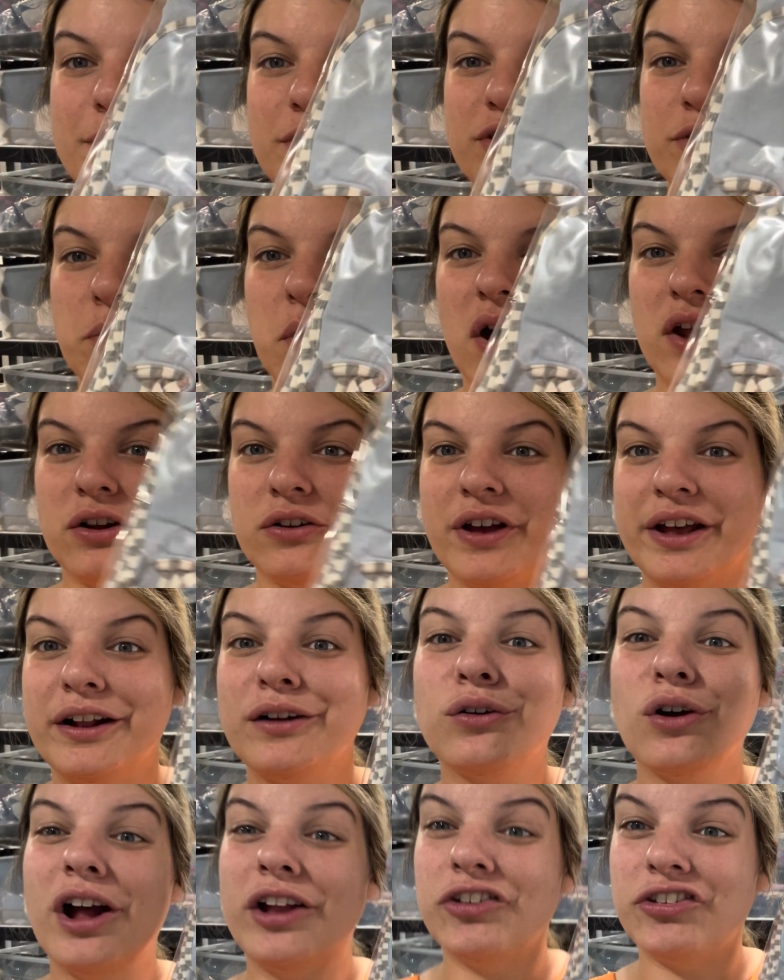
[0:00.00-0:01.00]
swaddle at a
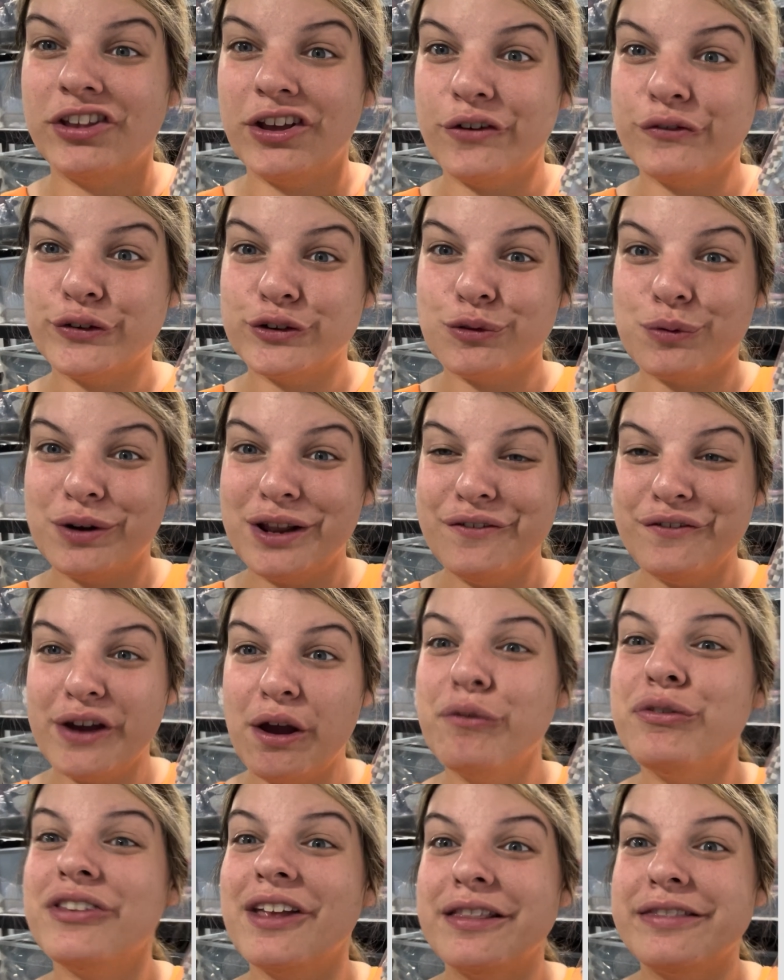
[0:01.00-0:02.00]
garage sale for
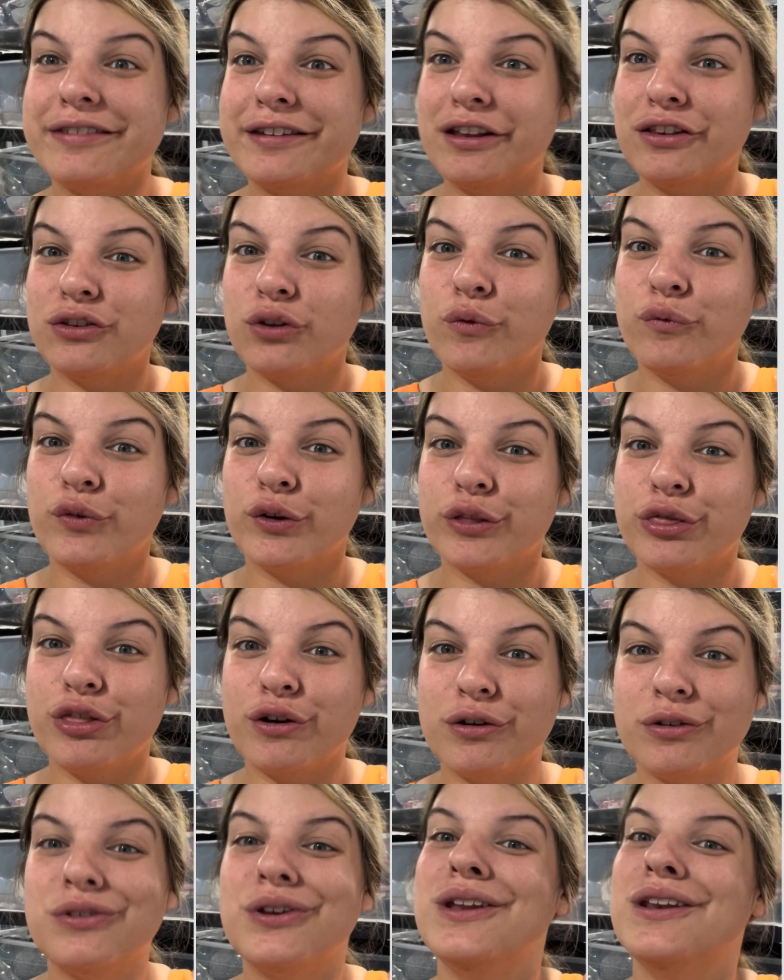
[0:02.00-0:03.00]
25 cents, and it sold for
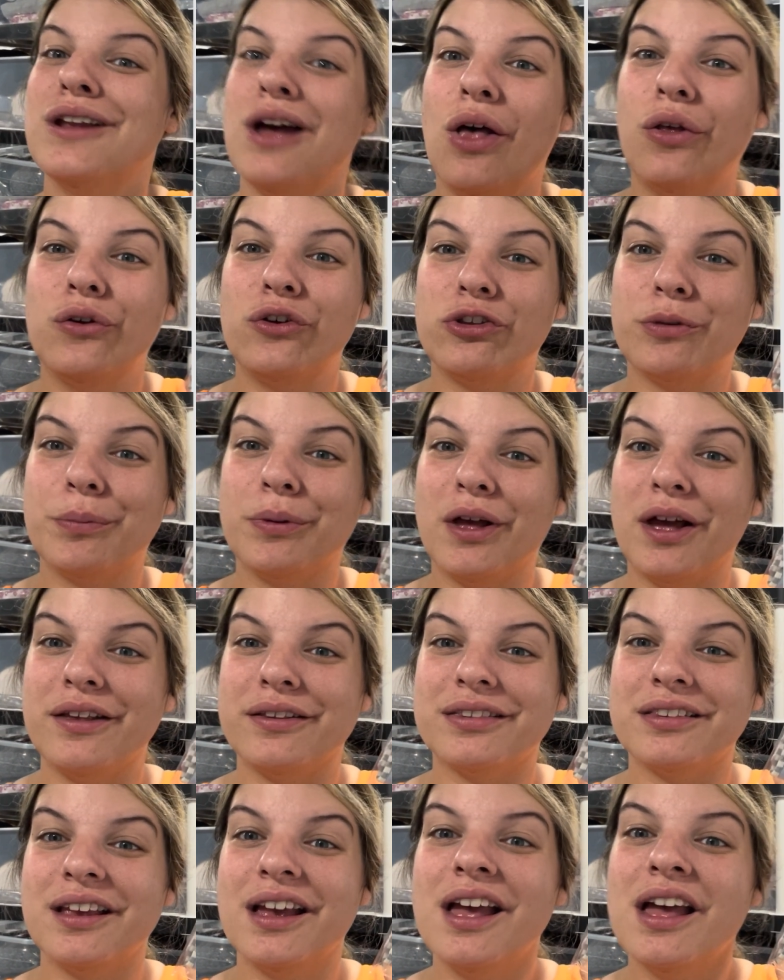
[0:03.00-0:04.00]
$13
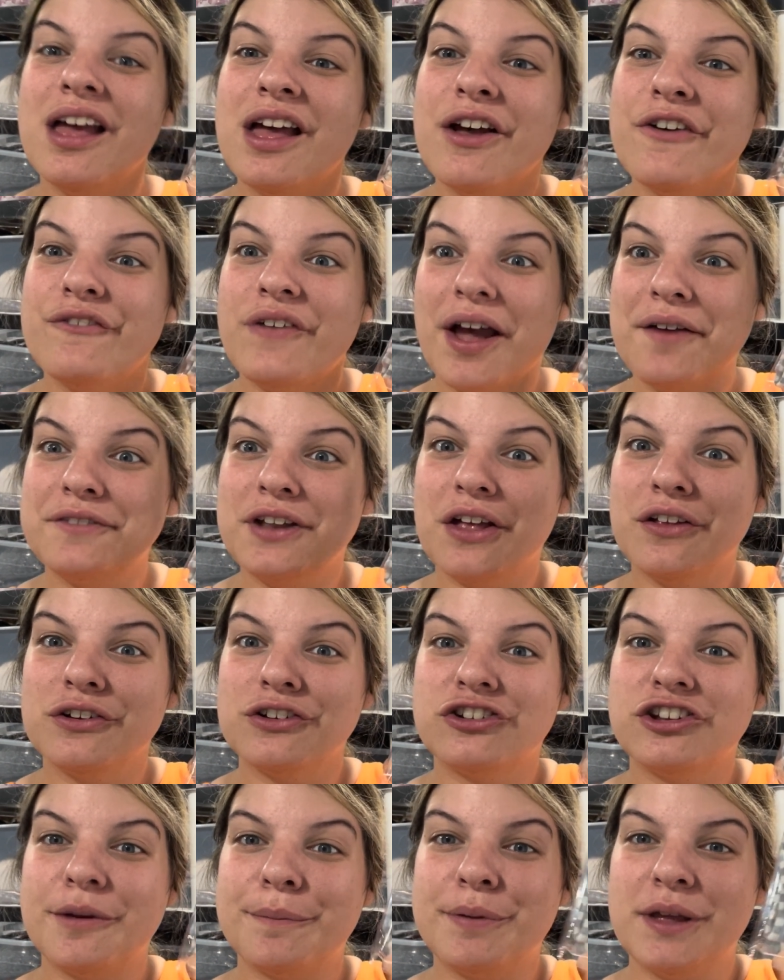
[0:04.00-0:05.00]
plus $5
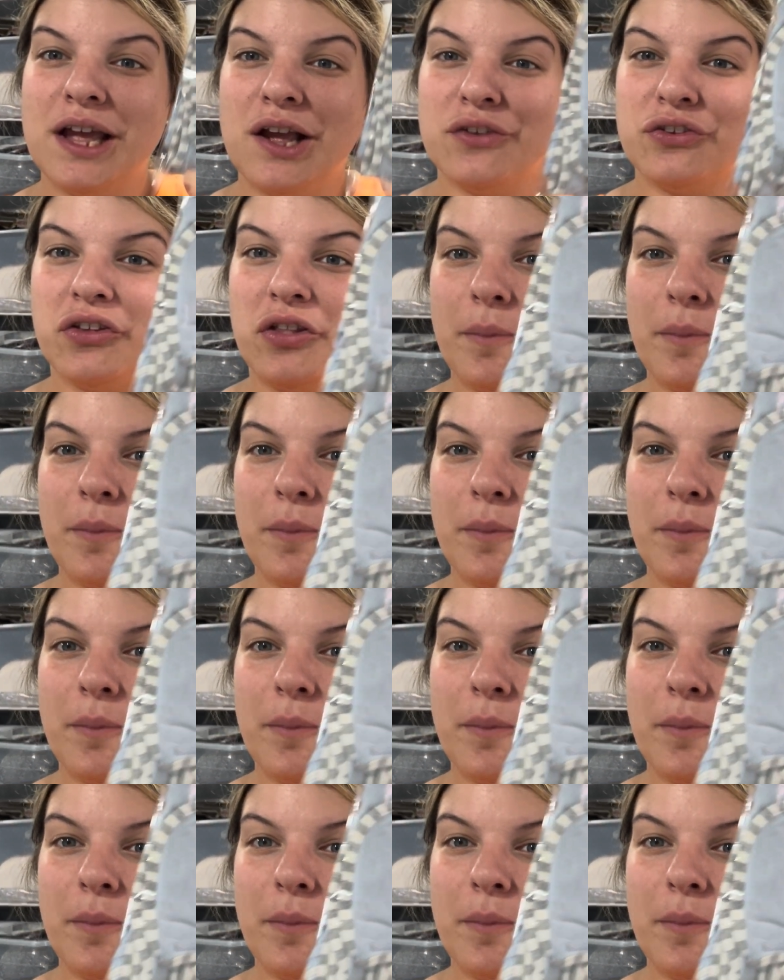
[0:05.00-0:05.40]
shipping, so the